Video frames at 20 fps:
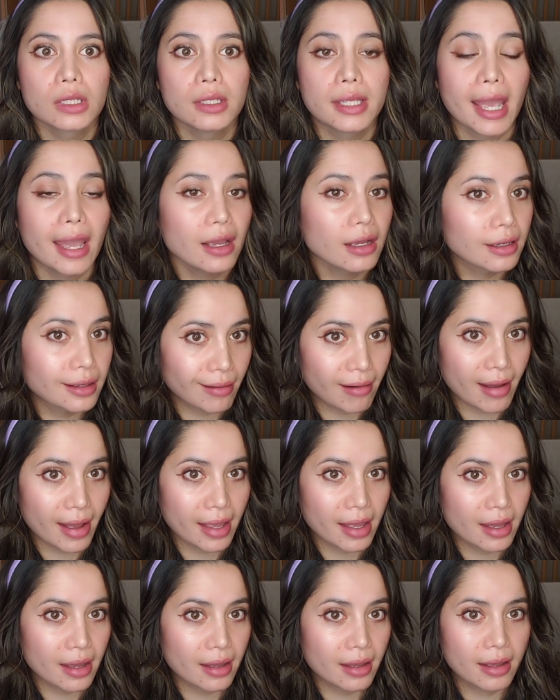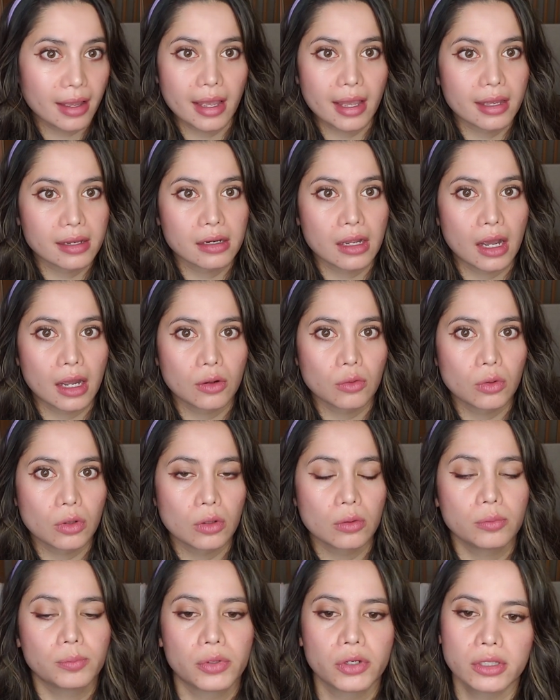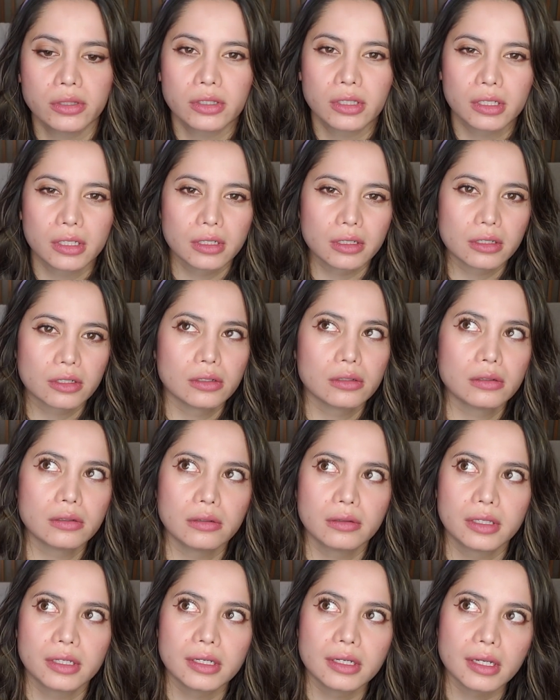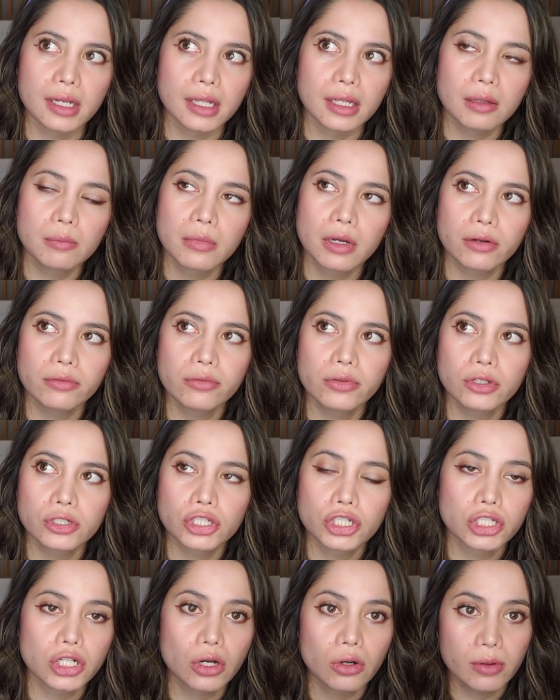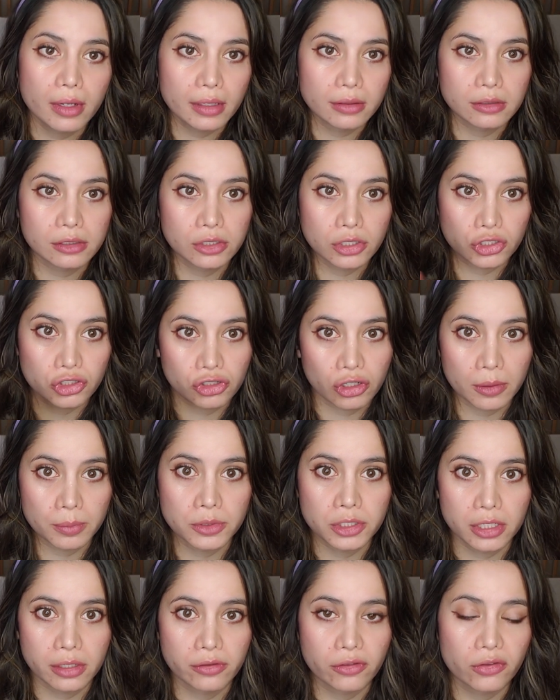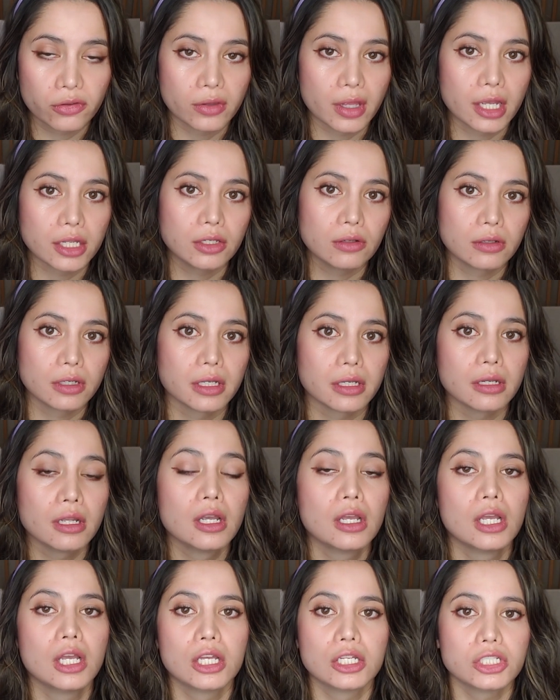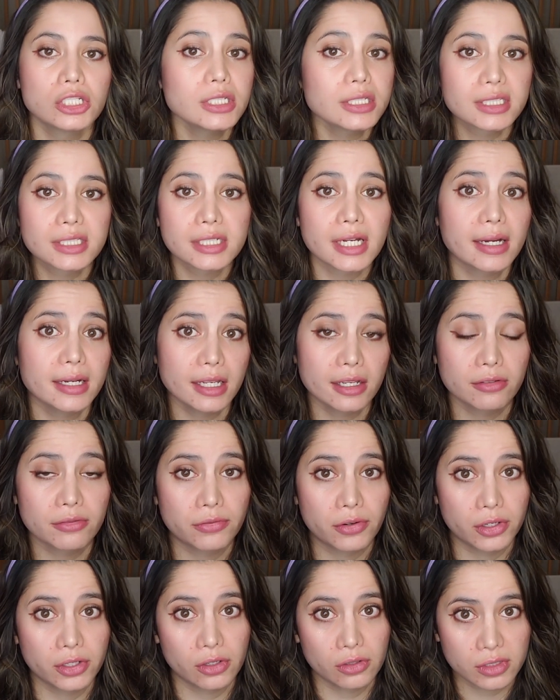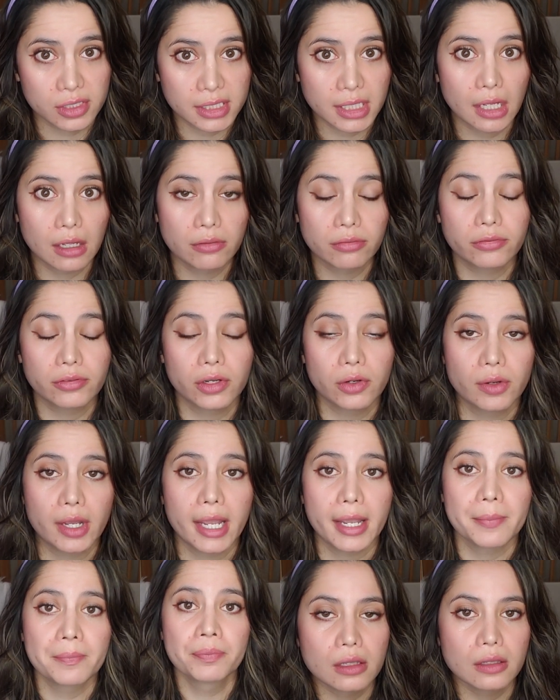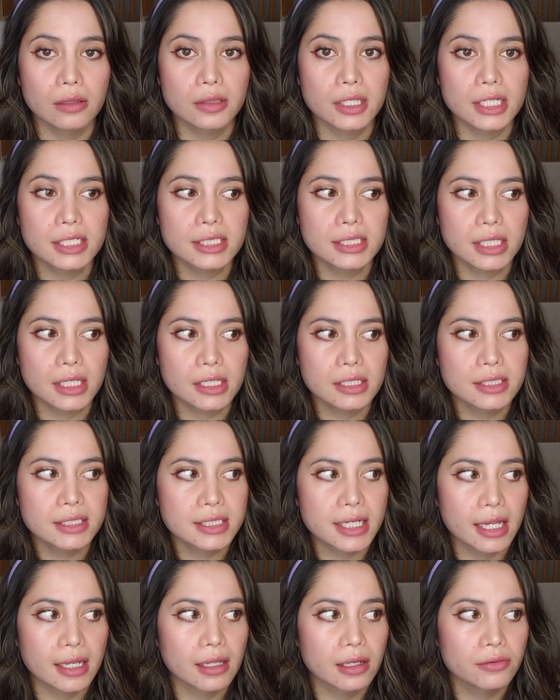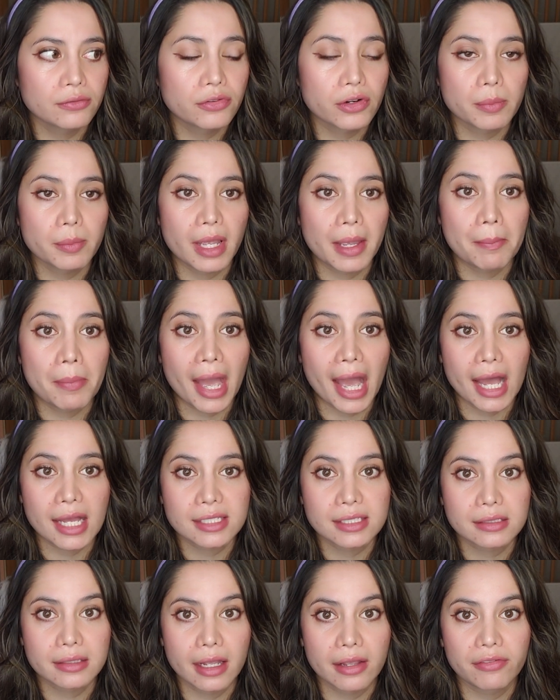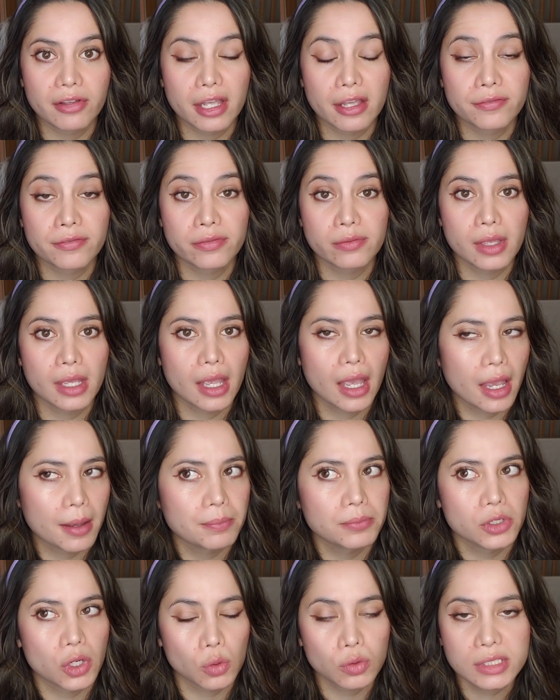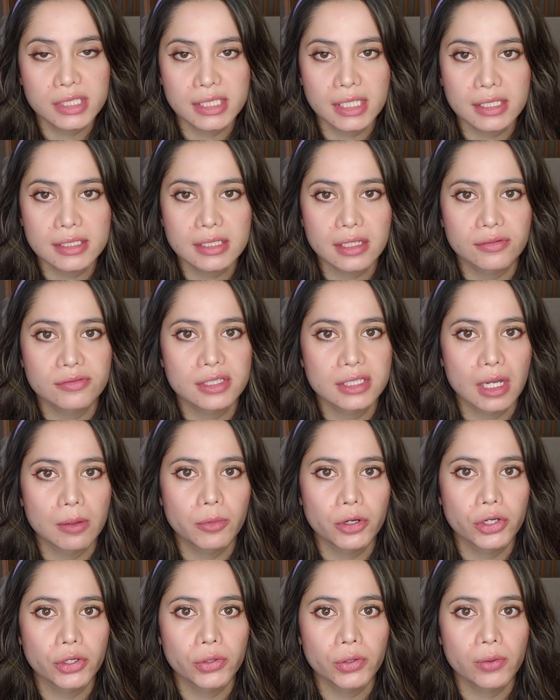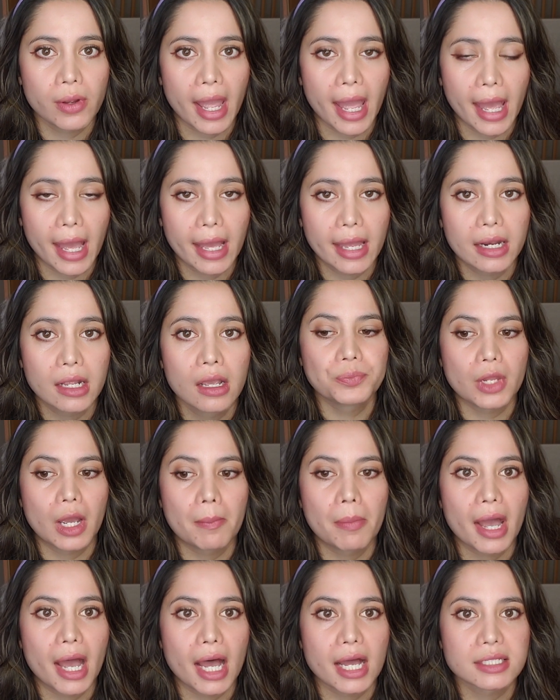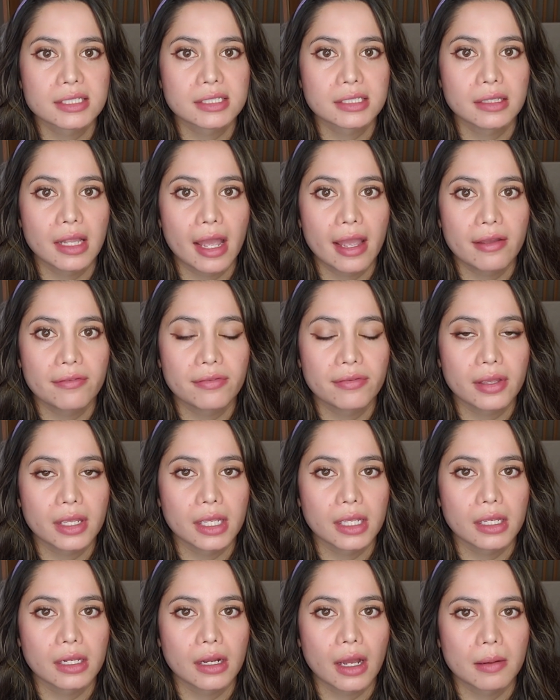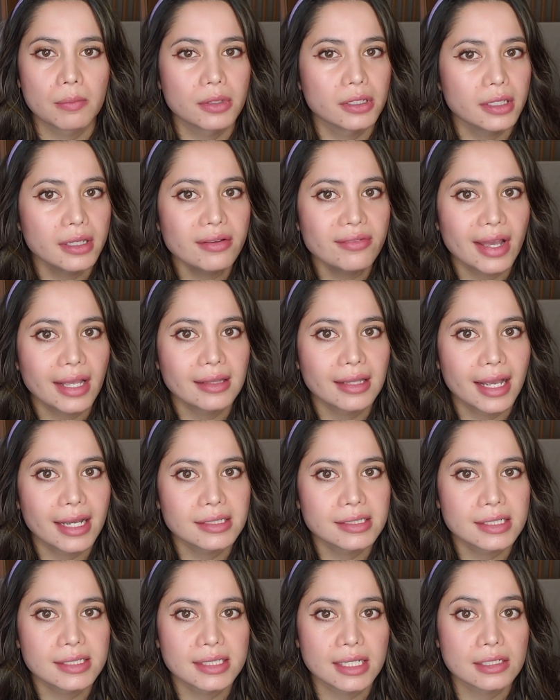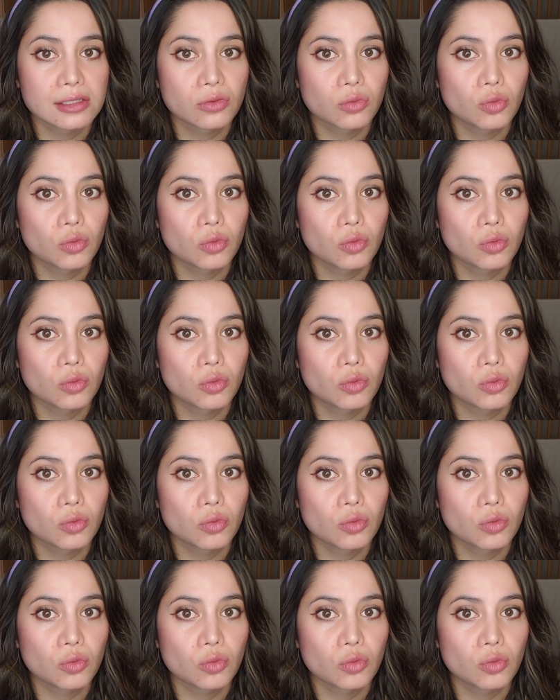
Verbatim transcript: get Gaia, and I will put the name of the show in the description so that you can just study it for yourself. Okay, this is taken from a past life hypnosis of someone who had a past life in, I believe, Atlantis as